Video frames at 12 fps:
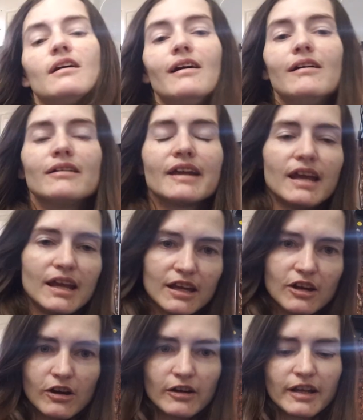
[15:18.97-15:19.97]
on a
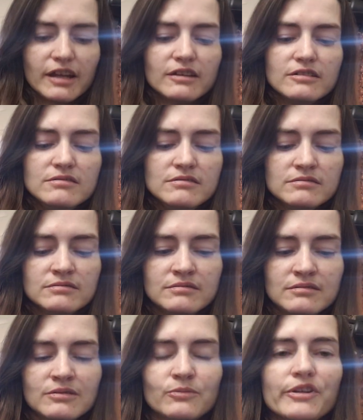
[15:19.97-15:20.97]
cardigan
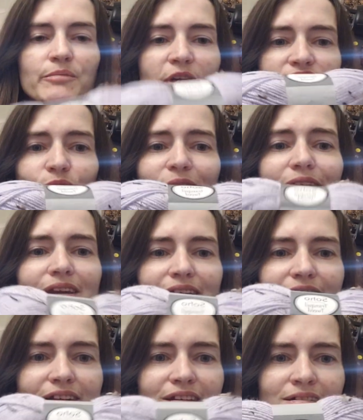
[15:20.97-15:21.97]
with my
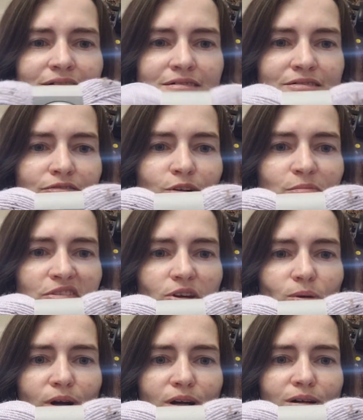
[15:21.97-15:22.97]
tweed from
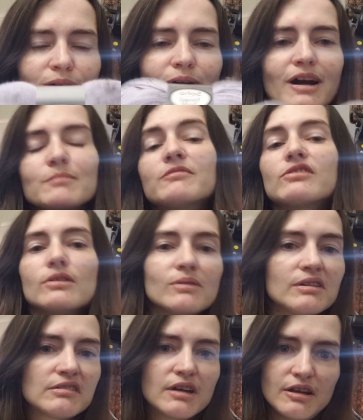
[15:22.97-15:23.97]
Soho. I'm so
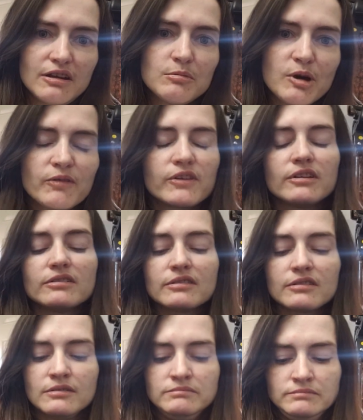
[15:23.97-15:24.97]
excited about this.